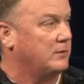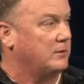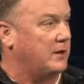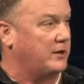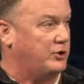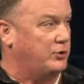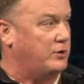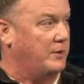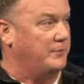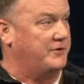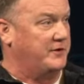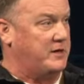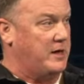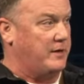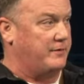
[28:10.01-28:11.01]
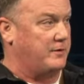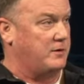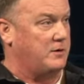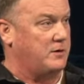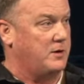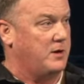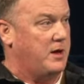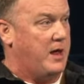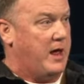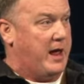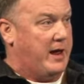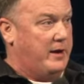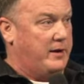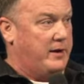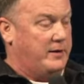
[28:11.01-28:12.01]
Like you come together,
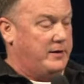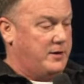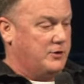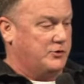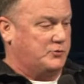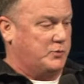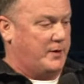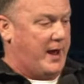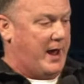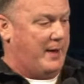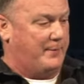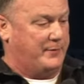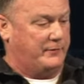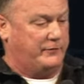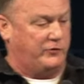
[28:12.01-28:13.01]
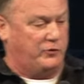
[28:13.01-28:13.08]
and here's what happens.